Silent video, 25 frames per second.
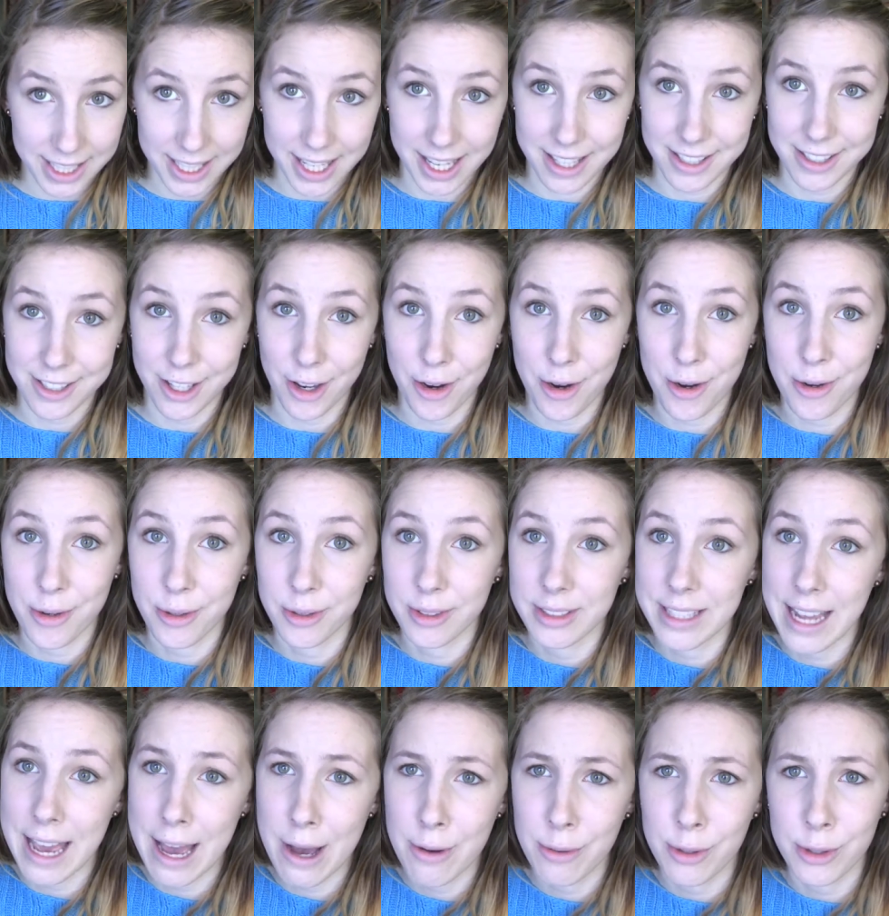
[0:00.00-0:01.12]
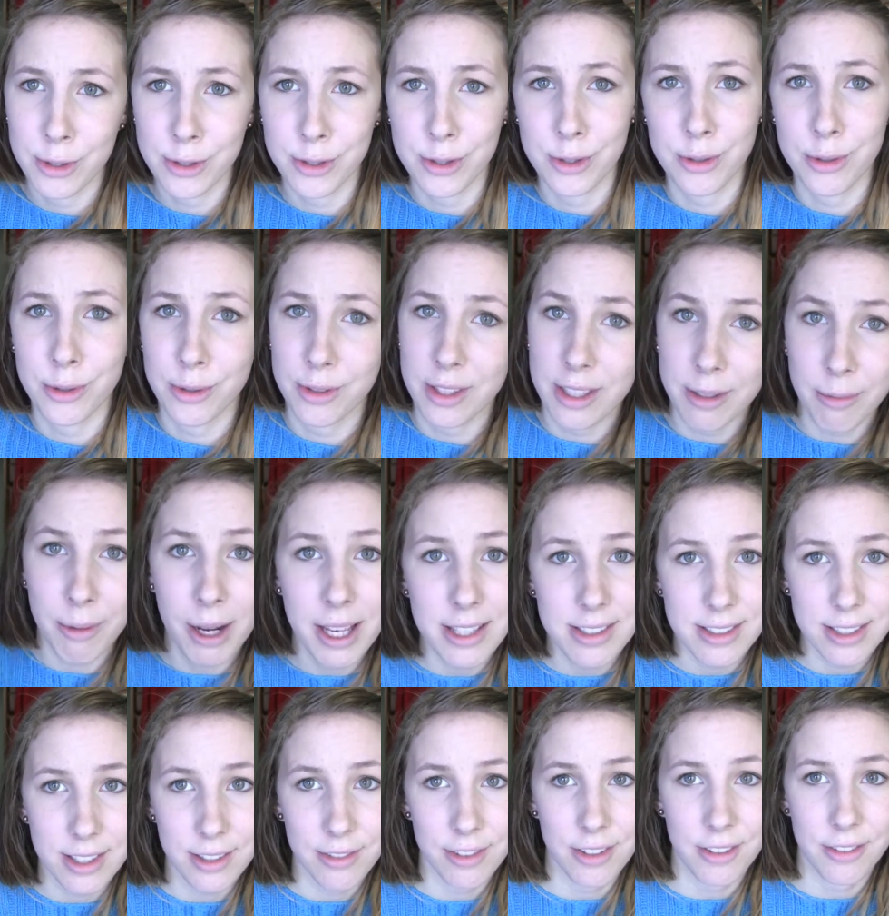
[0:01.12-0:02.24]
so now onto the
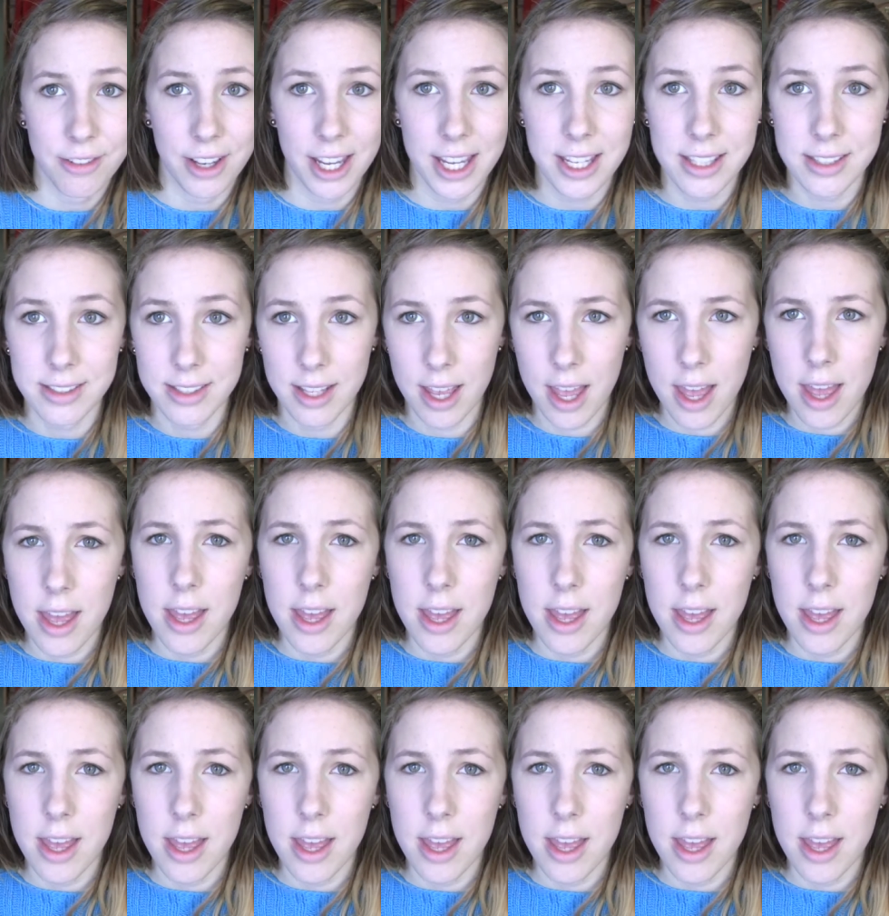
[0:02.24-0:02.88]
rest of the face.